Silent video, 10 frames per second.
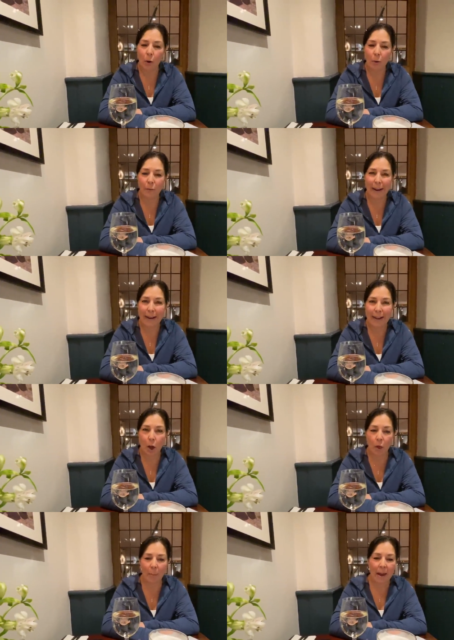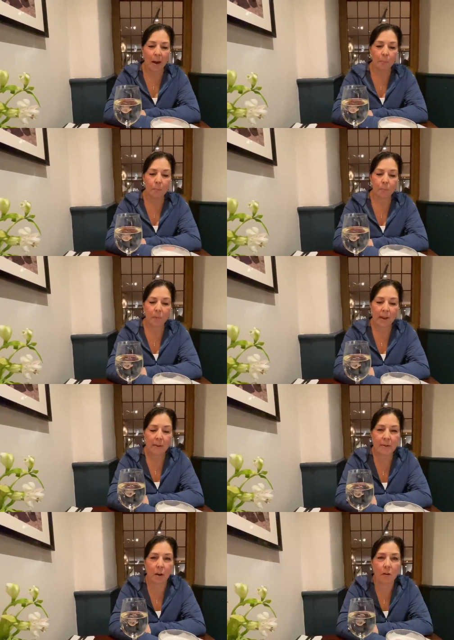Finally got the beer.
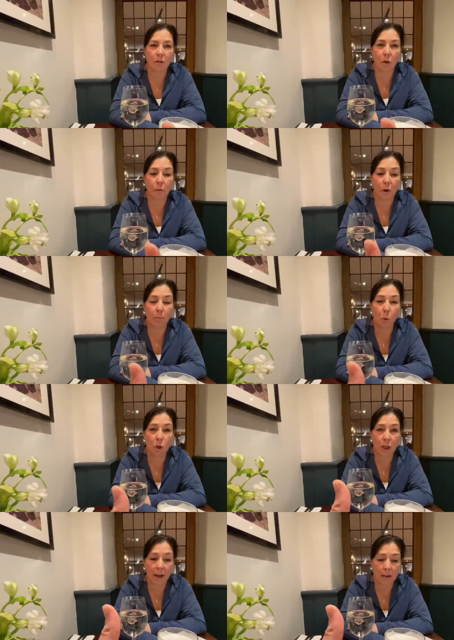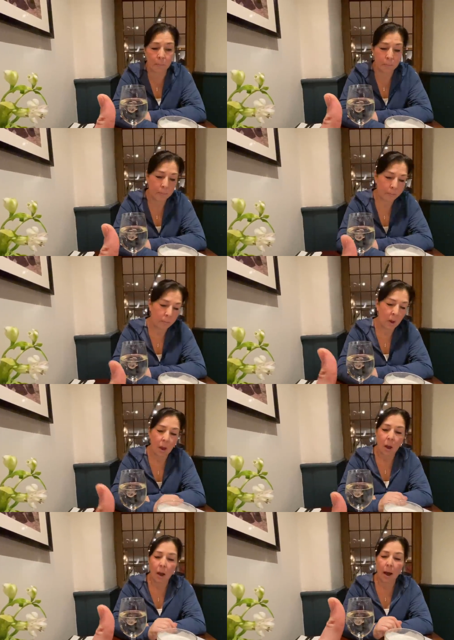Slaw's gone for a moonshine.
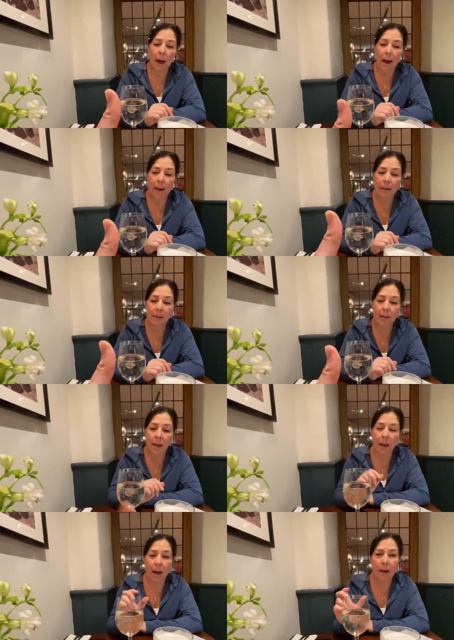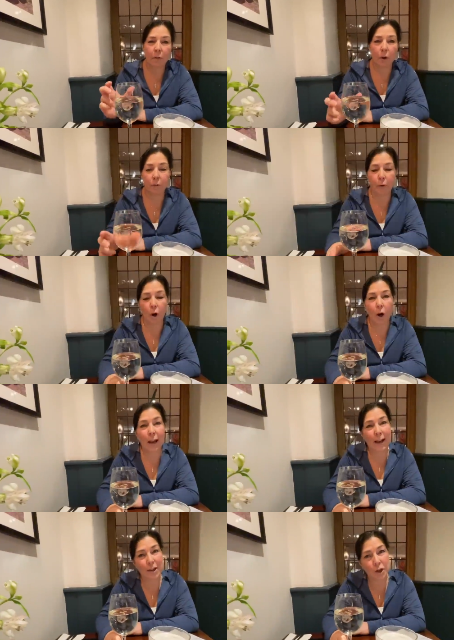And I've gone for a
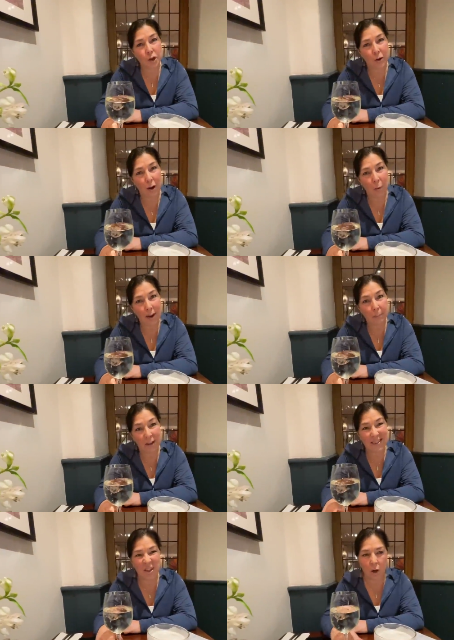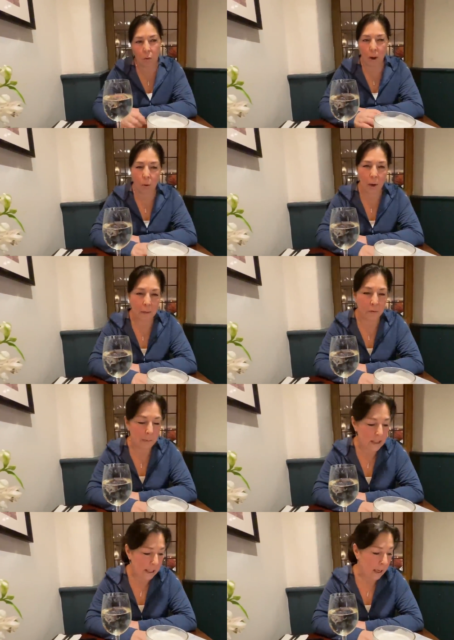large dry white because I don't know what I'm going to have for
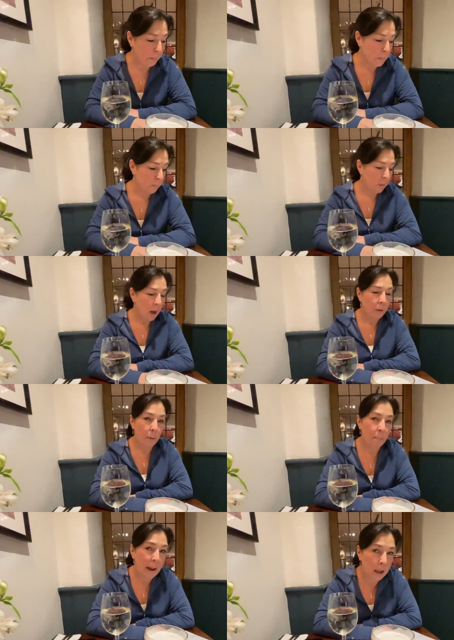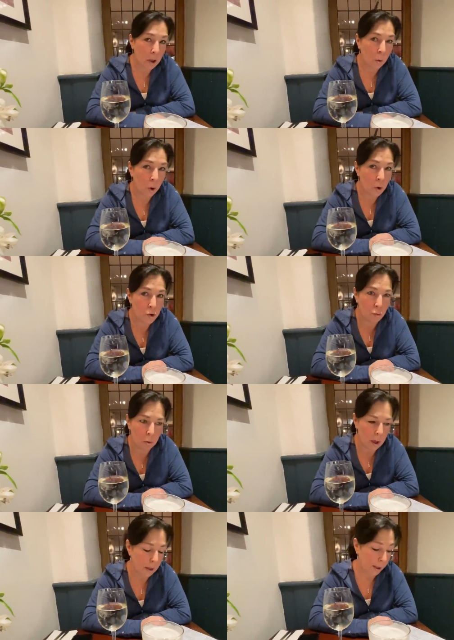my tea. The menu looks
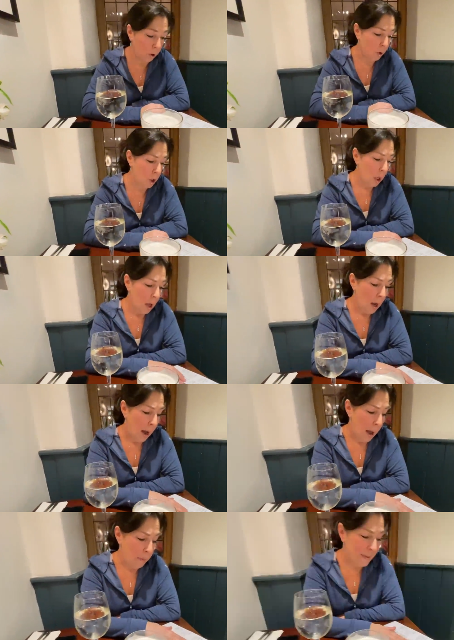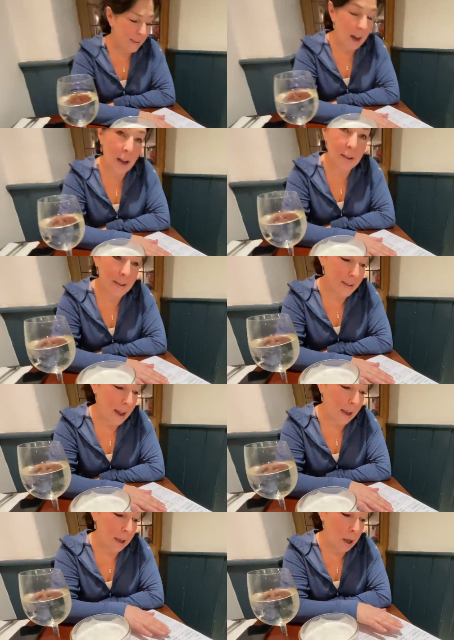really good. Starters
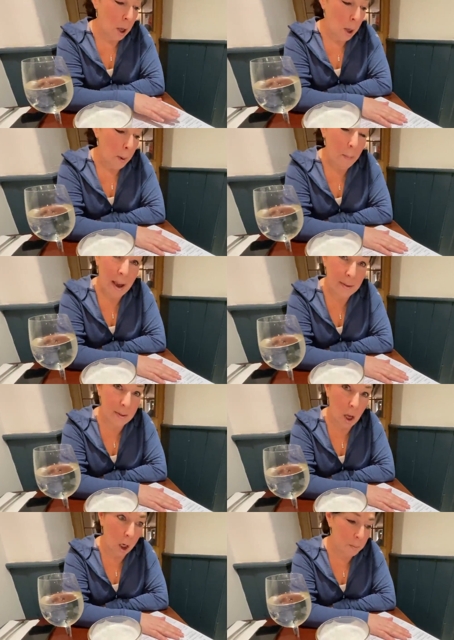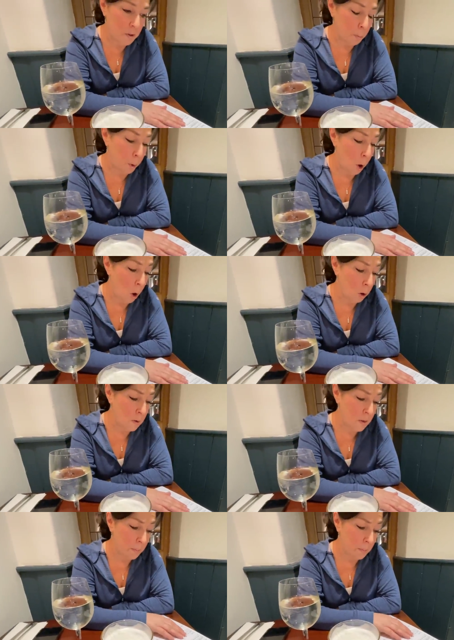like baked scallops and prawns.